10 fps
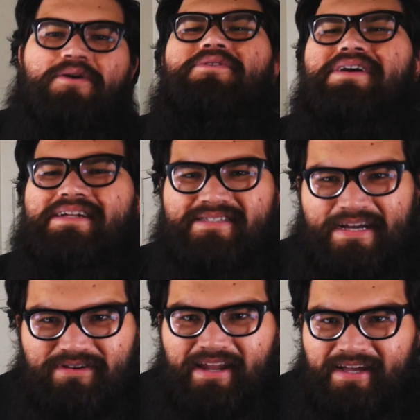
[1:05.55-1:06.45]
We'll get to
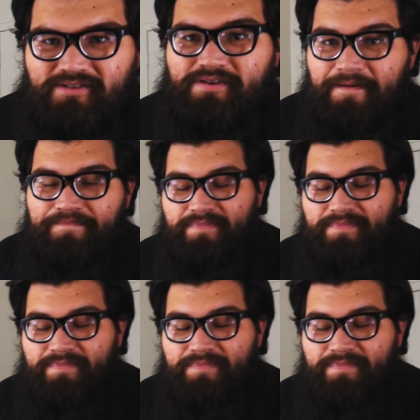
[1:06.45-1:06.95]
that one last, okay?